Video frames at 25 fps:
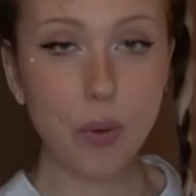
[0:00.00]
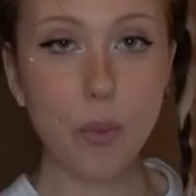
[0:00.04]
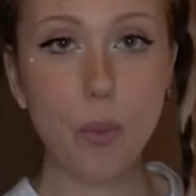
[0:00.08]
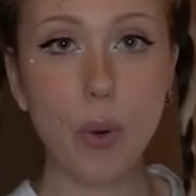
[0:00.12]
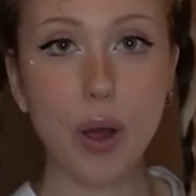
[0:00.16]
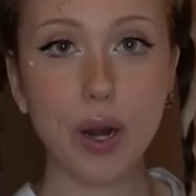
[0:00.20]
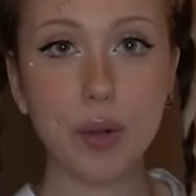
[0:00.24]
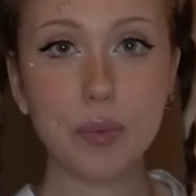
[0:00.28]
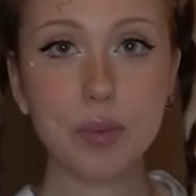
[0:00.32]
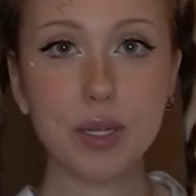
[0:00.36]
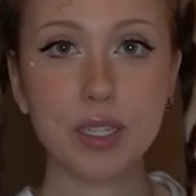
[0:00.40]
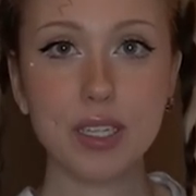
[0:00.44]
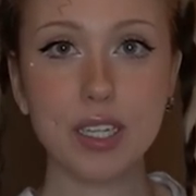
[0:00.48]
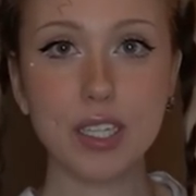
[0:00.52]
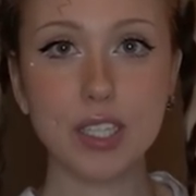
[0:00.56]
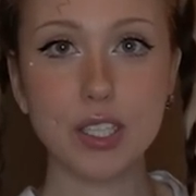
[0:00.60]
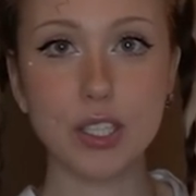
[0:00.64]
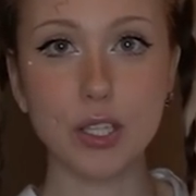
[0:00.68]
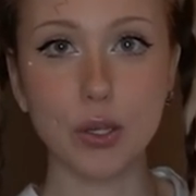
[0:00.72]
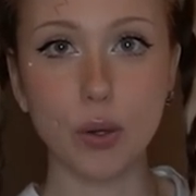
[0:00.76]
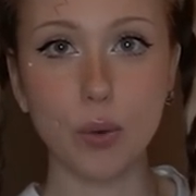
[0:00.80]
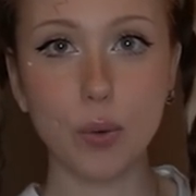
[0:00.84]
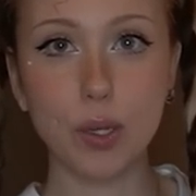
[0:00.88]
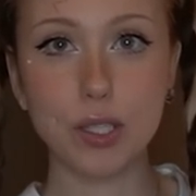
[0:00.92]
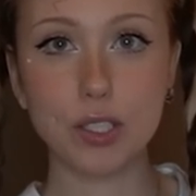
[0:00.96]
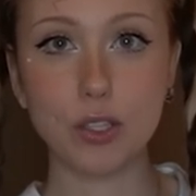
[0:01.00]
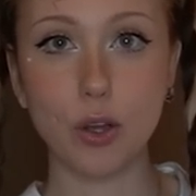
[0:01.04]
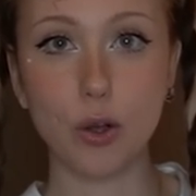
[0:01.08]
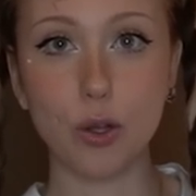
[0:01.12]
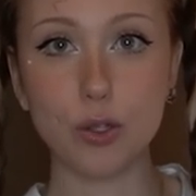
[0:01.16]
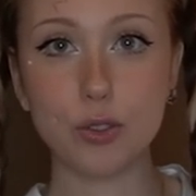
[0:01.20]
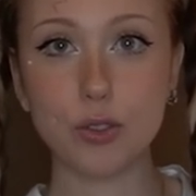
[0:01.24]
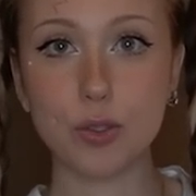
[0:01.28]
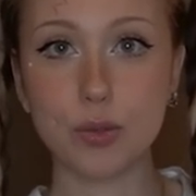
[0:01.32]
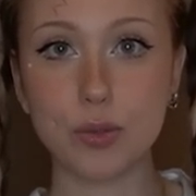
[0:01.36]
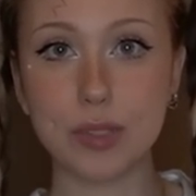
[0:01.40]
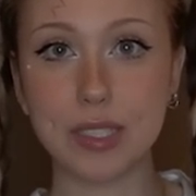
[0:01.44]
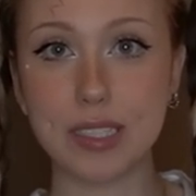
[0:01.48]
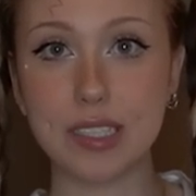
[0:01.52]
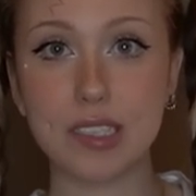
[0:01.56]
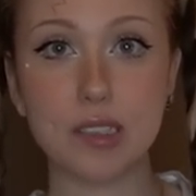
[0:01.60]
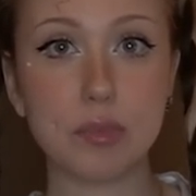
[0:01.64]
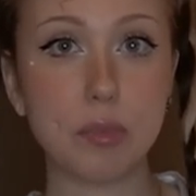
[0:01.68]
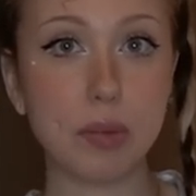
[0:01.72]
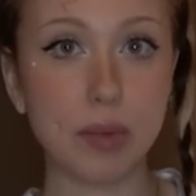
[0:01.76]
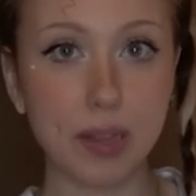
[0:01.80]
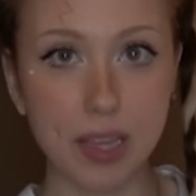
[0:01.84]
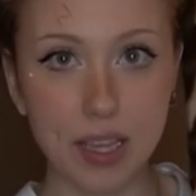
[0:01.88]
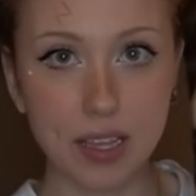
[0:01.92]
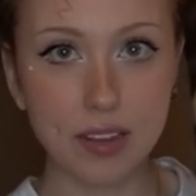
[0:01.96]
What I'm gonna do is also
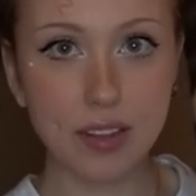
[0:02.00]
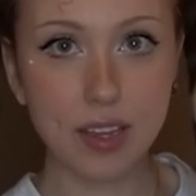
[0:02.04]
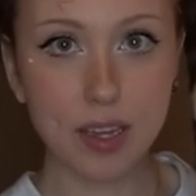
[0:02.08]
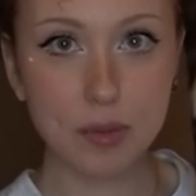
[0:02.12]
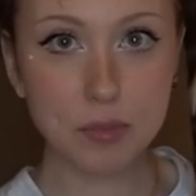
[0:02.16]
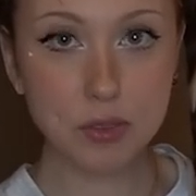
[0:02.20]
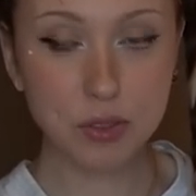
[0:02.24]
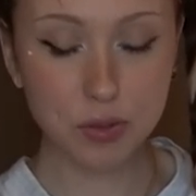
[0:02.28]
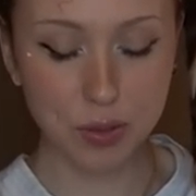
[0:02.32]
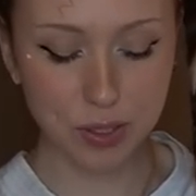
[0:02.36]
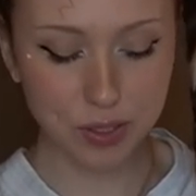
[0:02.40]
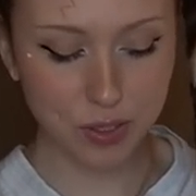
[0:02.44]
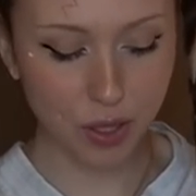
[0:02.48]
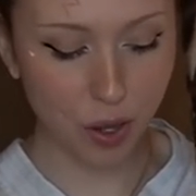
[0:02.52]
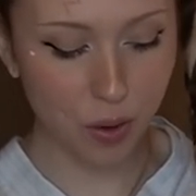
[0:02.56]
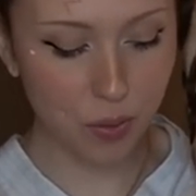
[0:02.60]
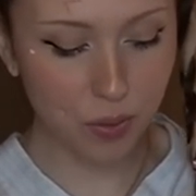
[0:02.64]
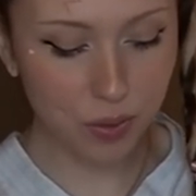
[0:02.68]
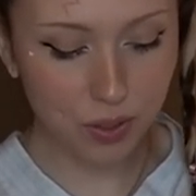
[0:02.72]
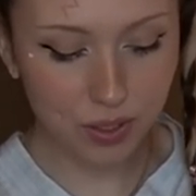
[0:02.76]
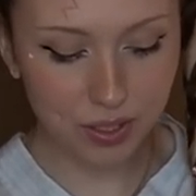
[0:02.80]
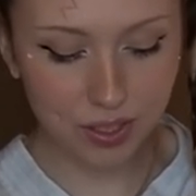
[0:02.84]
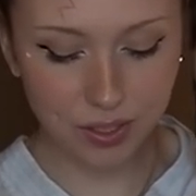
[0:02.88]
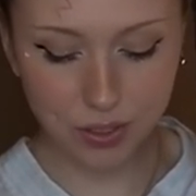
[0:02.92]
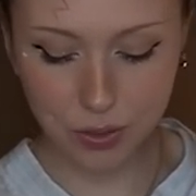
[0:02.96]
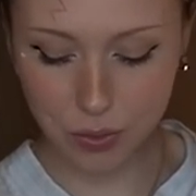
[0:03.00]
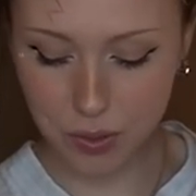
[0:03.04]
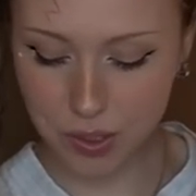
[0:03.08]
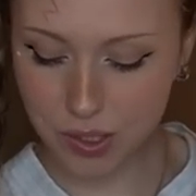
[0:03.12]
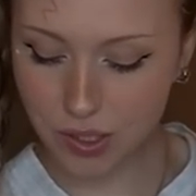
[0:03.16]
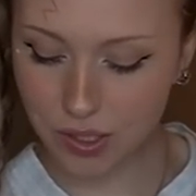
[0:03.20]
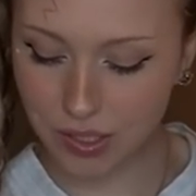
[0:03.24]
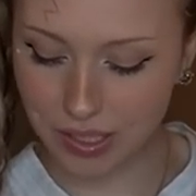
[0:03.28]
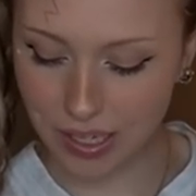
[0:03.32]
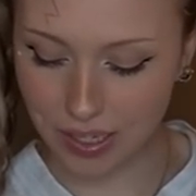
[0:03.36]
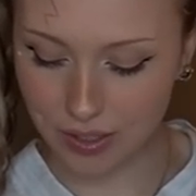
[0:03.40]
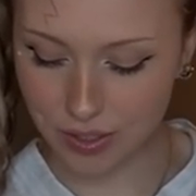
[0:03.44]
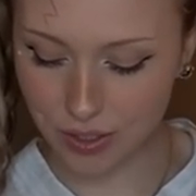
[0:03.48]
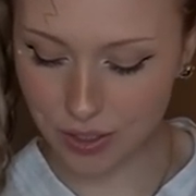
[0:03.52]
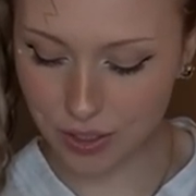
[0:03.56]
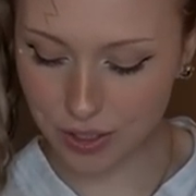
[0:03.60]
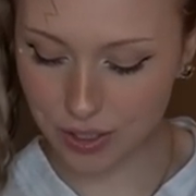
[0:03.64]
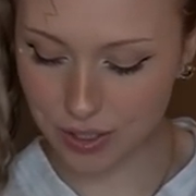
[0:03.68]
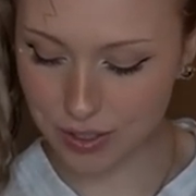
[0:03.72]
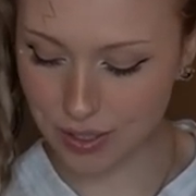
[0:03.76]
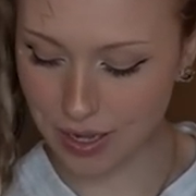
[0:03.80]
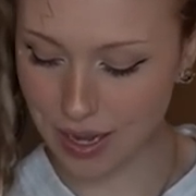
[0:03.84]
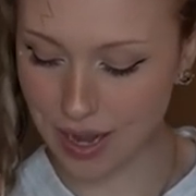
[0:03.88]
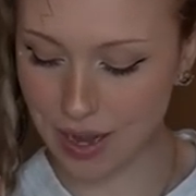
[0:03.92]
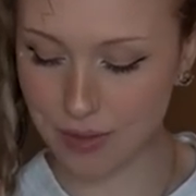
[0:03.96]
display them. So I thought we were gonna do it together
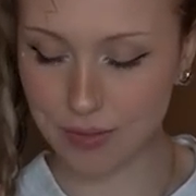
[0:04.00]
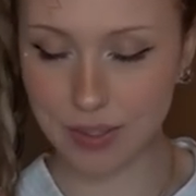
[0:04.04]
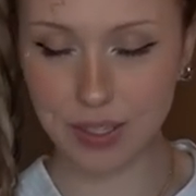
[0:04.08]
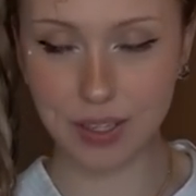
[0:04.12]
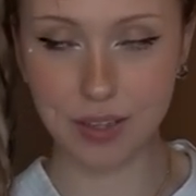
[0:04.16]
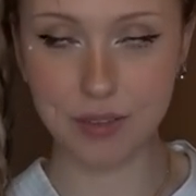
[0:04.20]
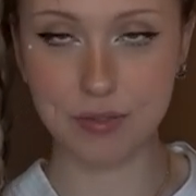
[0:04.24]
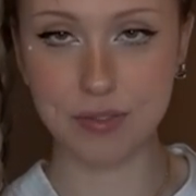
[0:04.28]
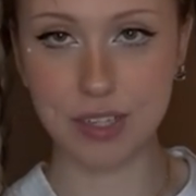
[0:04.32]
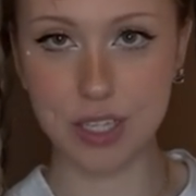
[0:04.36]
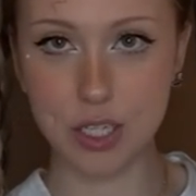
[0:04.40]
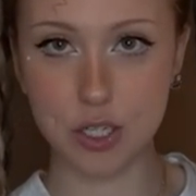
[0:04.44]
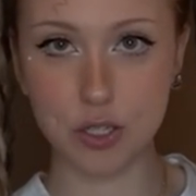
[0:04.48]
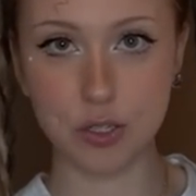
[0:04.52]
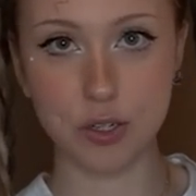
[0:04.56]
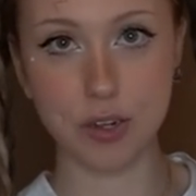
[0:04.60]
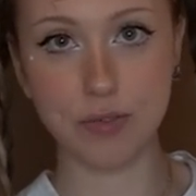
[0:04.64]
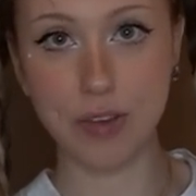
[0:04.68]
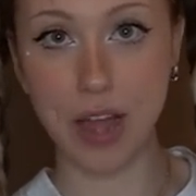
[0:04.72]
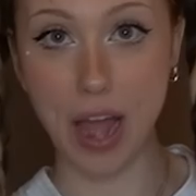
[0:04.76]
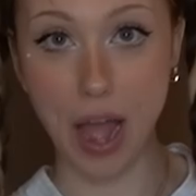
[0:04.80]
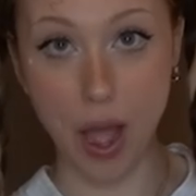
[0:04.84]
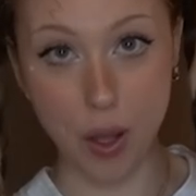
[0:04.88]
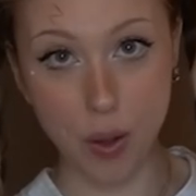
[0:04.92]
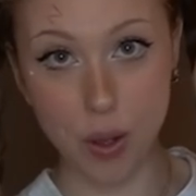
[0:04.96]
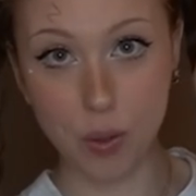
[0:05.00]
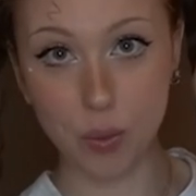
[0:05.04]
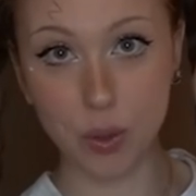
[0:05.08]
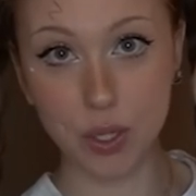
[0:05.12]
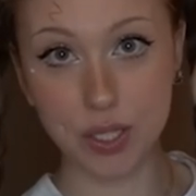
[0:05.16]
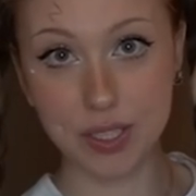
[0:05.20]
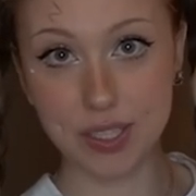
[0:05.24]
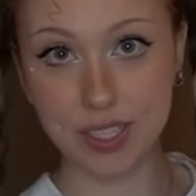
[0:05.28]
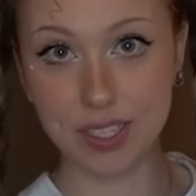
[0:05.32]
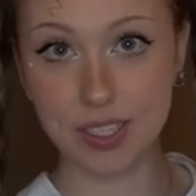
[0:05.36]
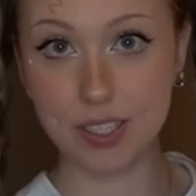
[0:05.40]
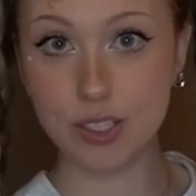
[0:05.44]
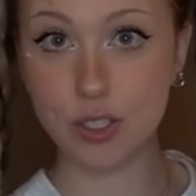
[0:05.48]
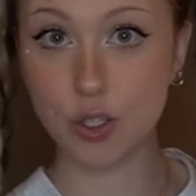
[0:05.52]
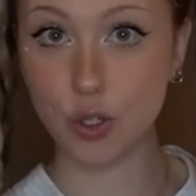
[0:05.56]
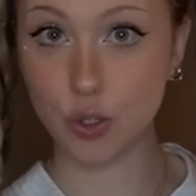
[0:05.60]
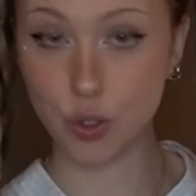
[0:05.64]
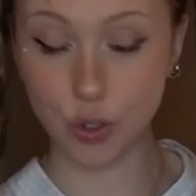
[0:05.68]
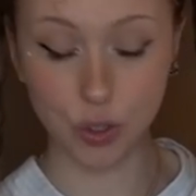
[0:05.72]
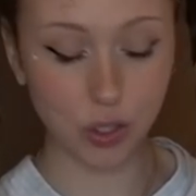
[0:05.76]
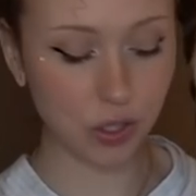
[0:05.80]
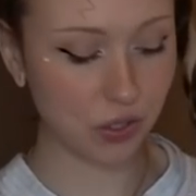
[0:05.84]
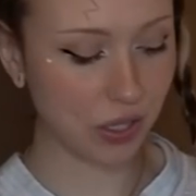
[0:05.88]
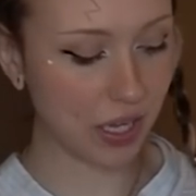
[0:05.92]
because I have like a vision of how I want this to look